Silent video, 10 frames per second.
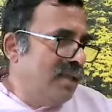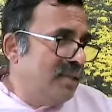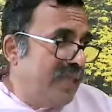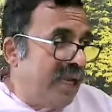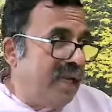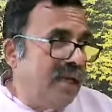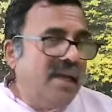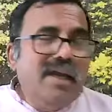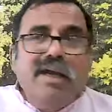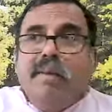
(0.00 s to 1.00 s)
Then
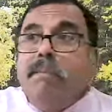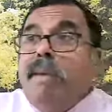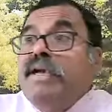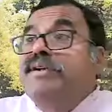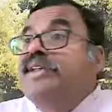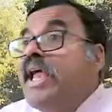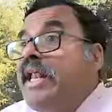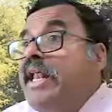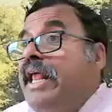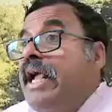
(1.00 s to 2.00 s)
by
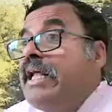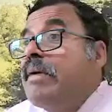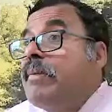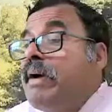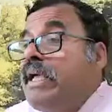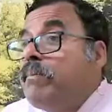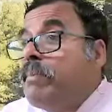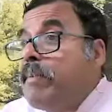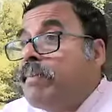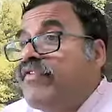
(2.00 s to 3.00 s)
training, by
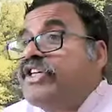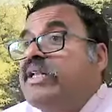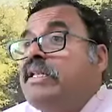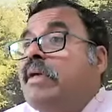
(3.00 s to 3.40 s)
profession,